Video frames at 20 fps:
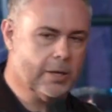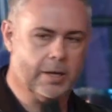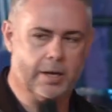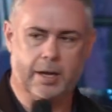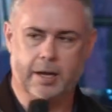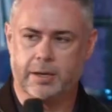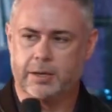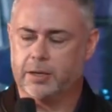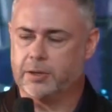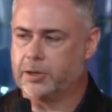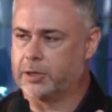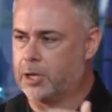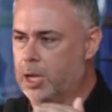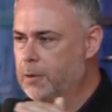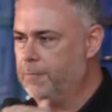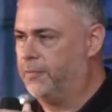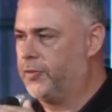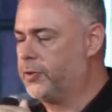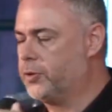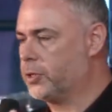And the
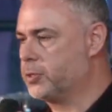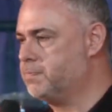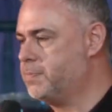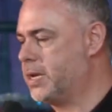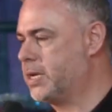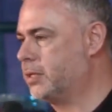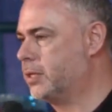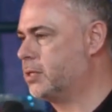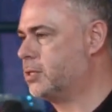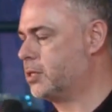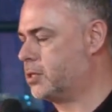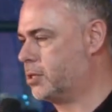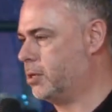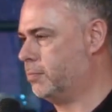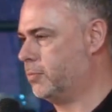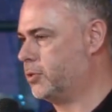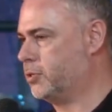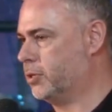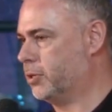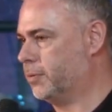comforters make this
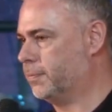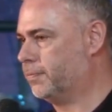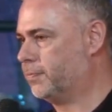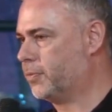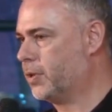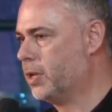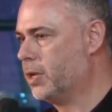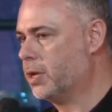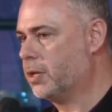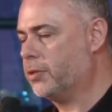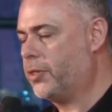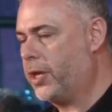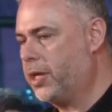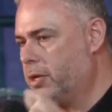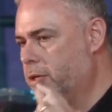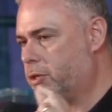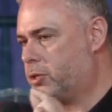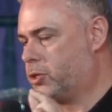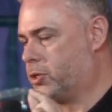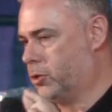assumption. They
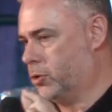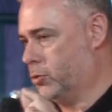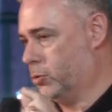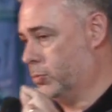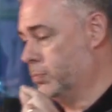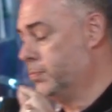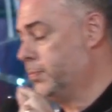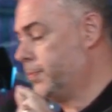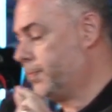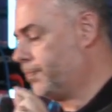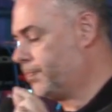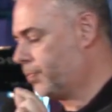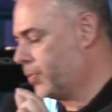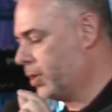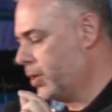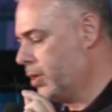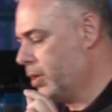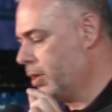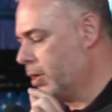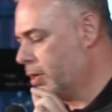assume
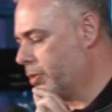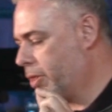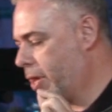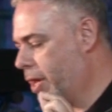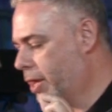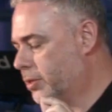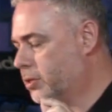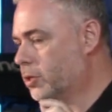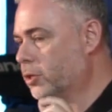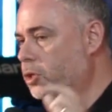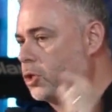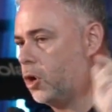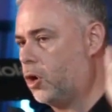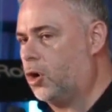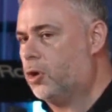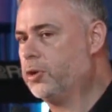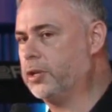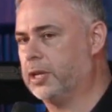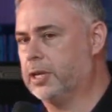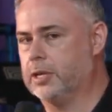that
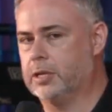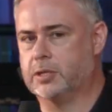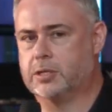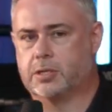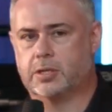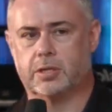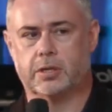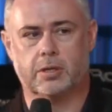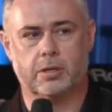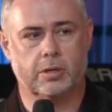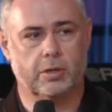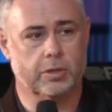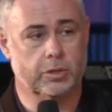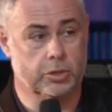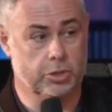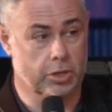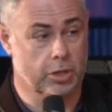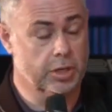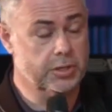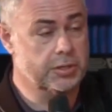God is
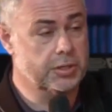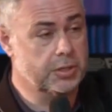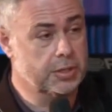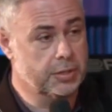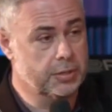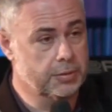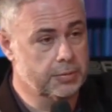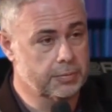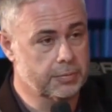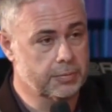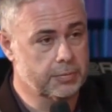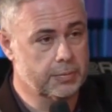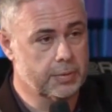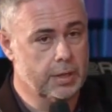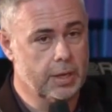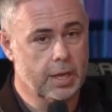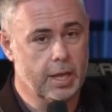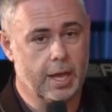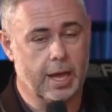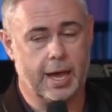just,
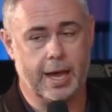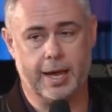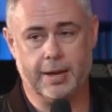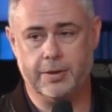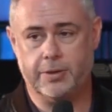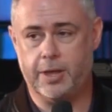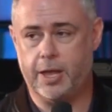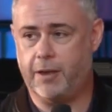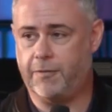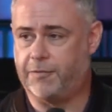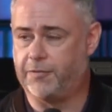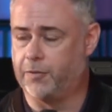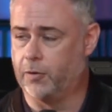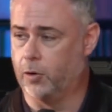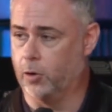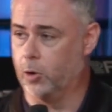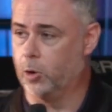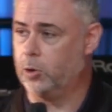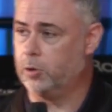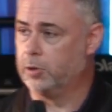and
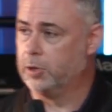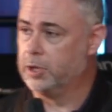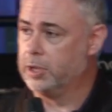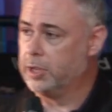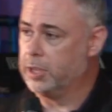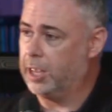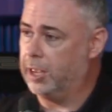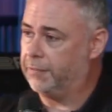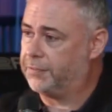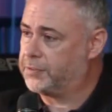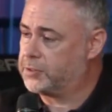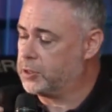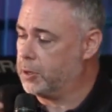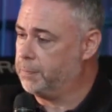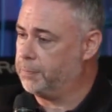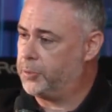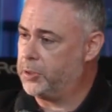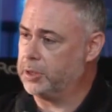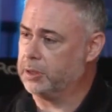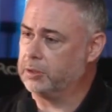therefore, if
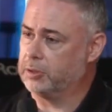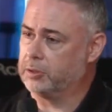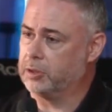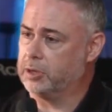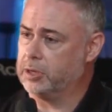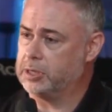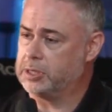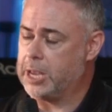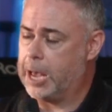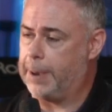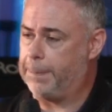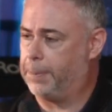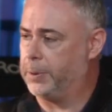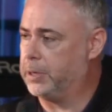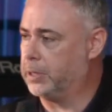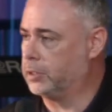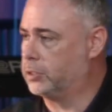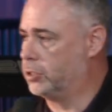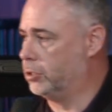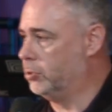something that is
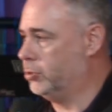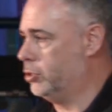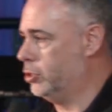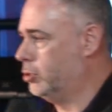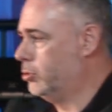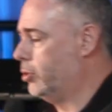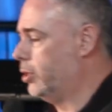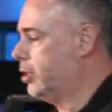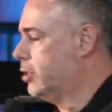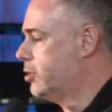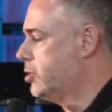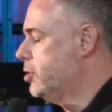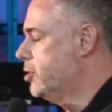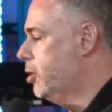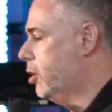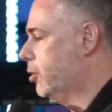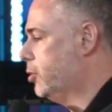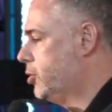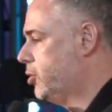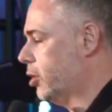happening to you is
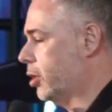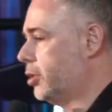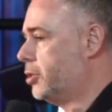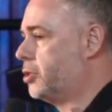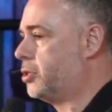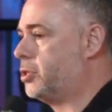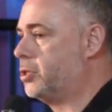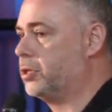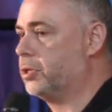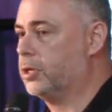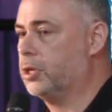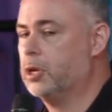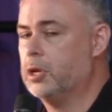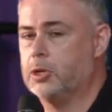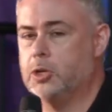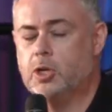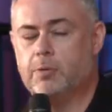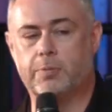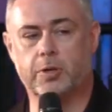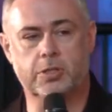not just,
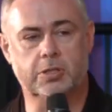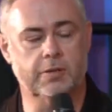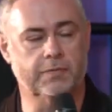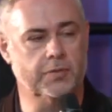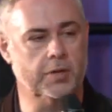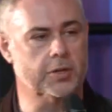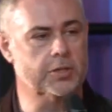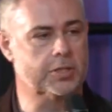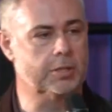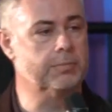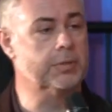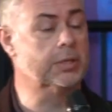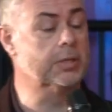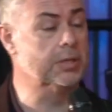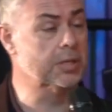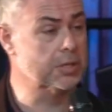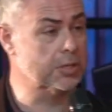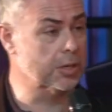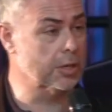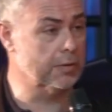you must have done something to
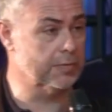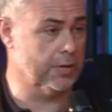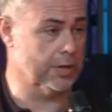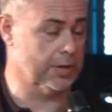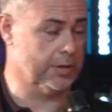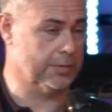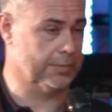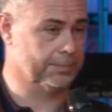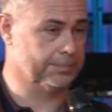deserve it.